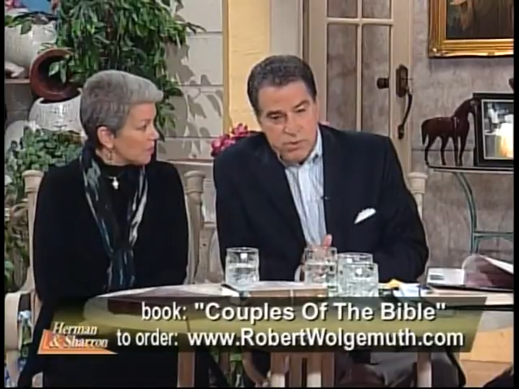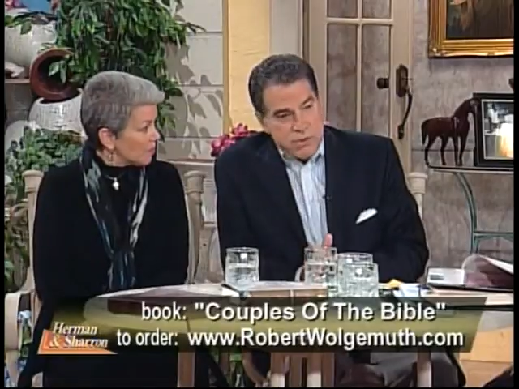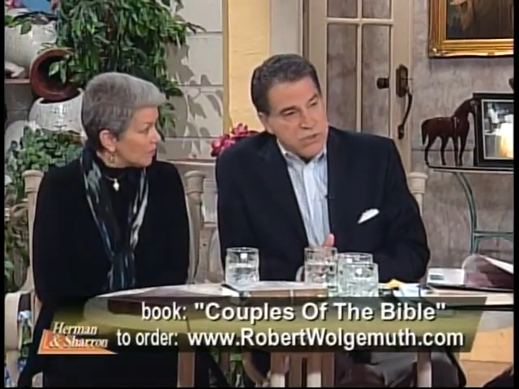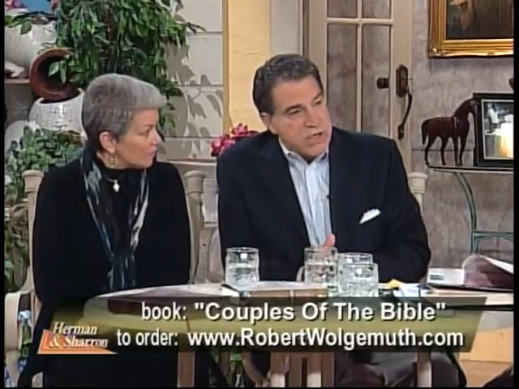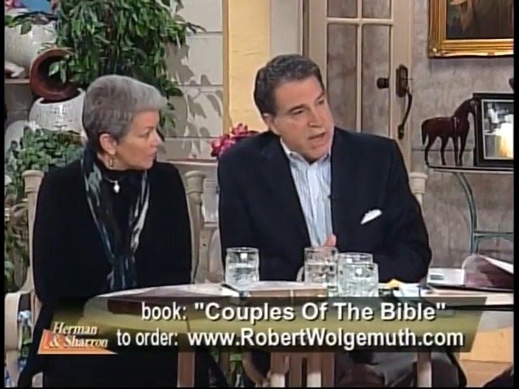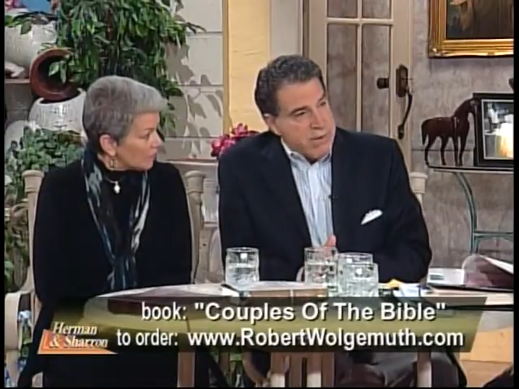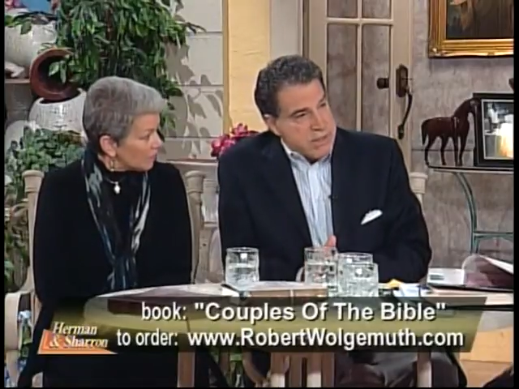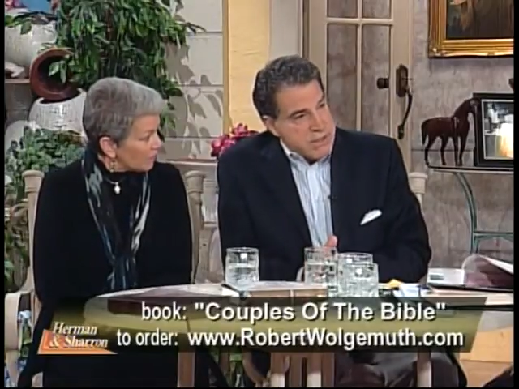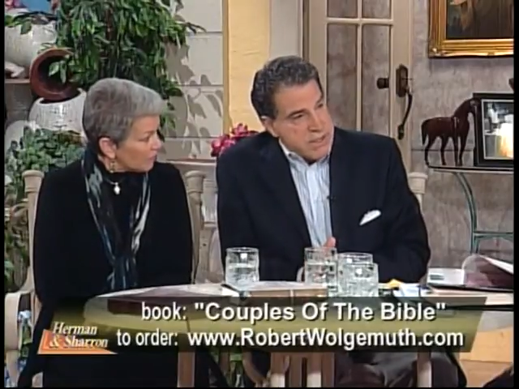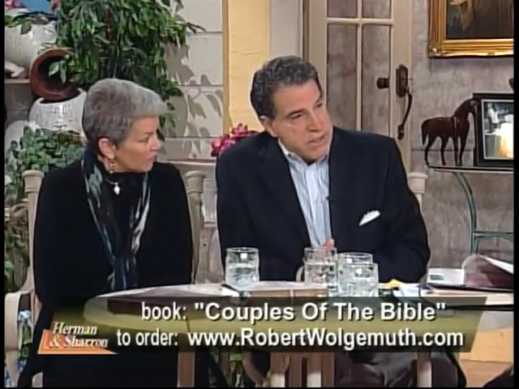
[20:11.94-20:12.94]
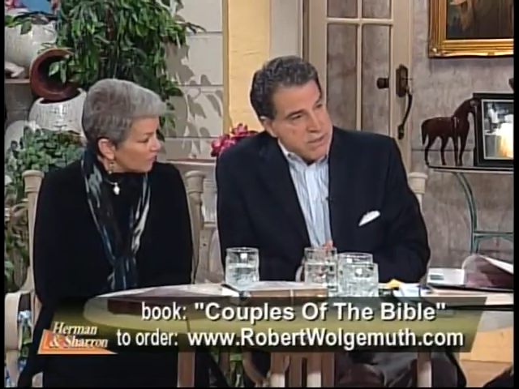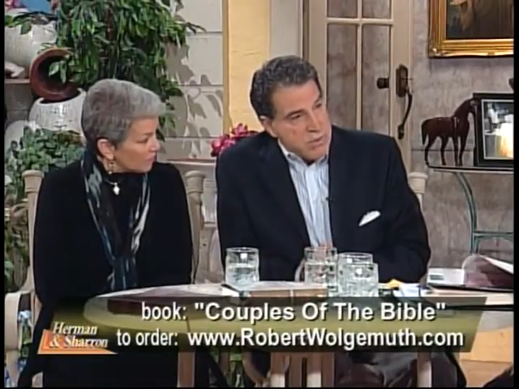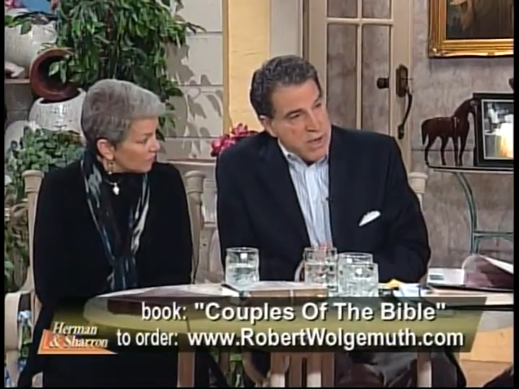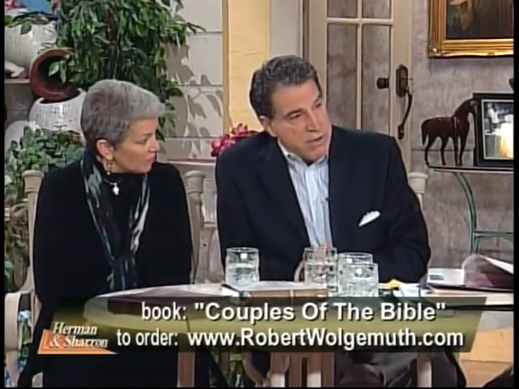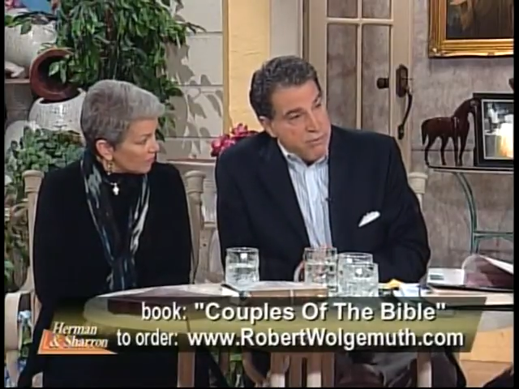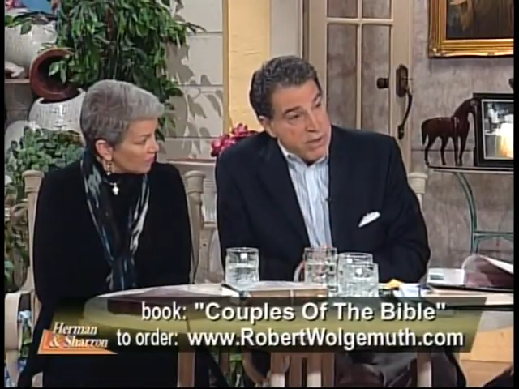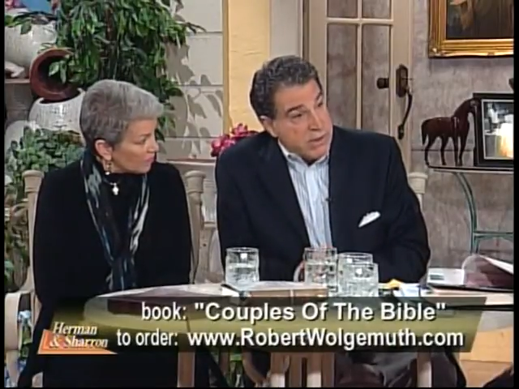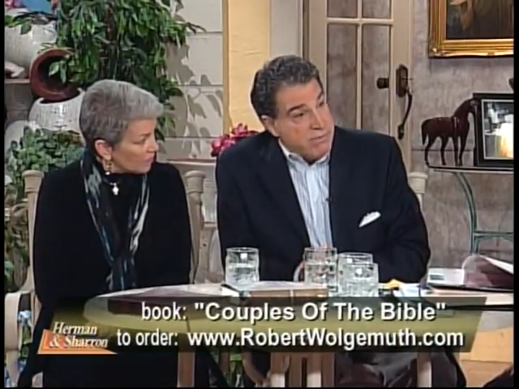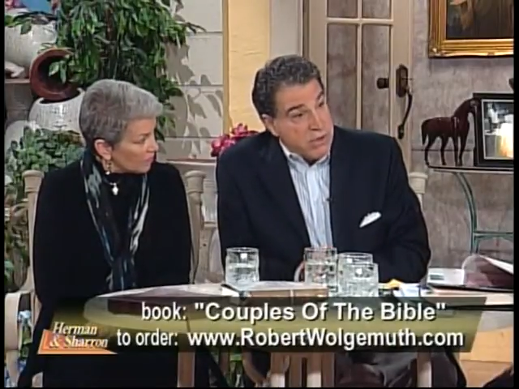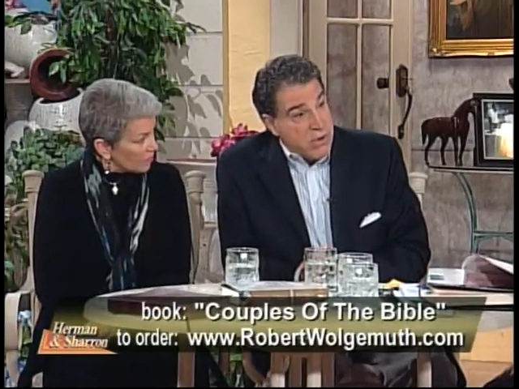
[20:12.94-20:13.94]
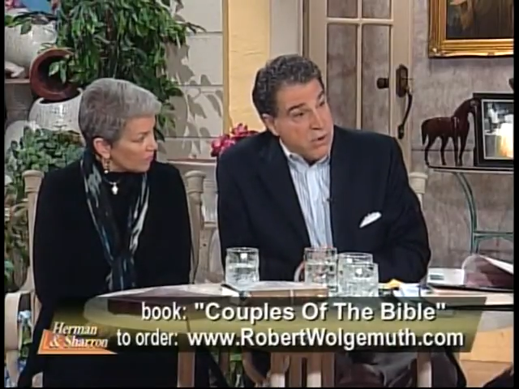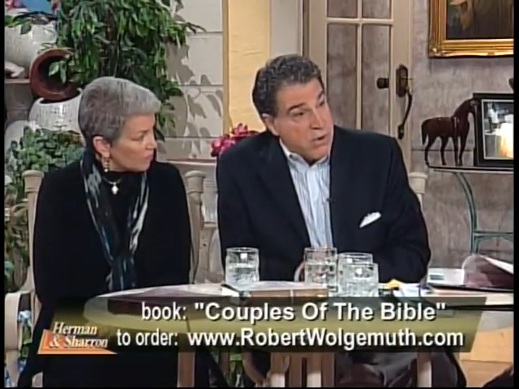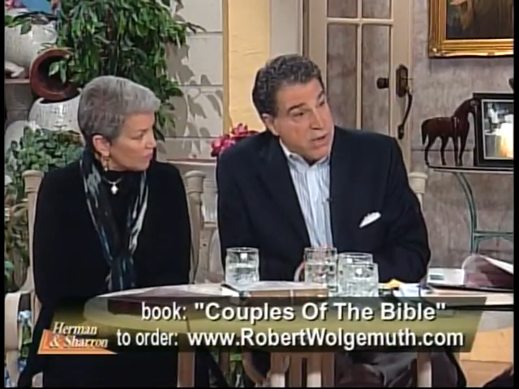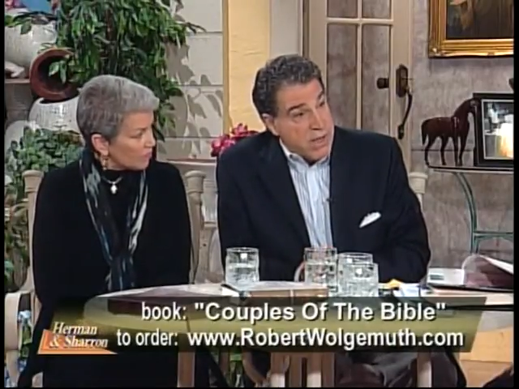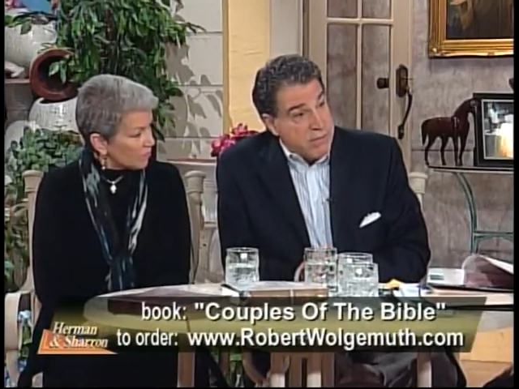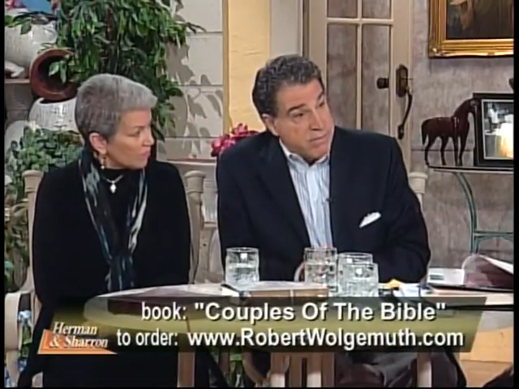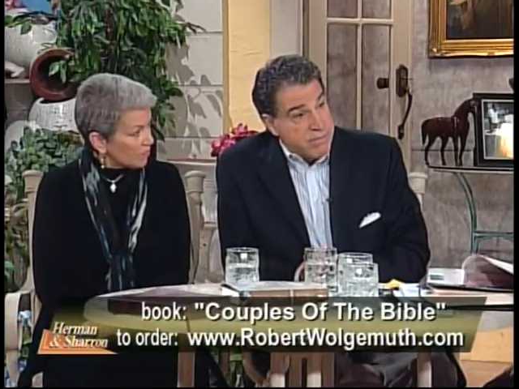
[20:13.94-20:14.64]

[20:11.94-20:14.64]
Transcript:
Speaker 1: was Jairus and his wife. We don't even know her name.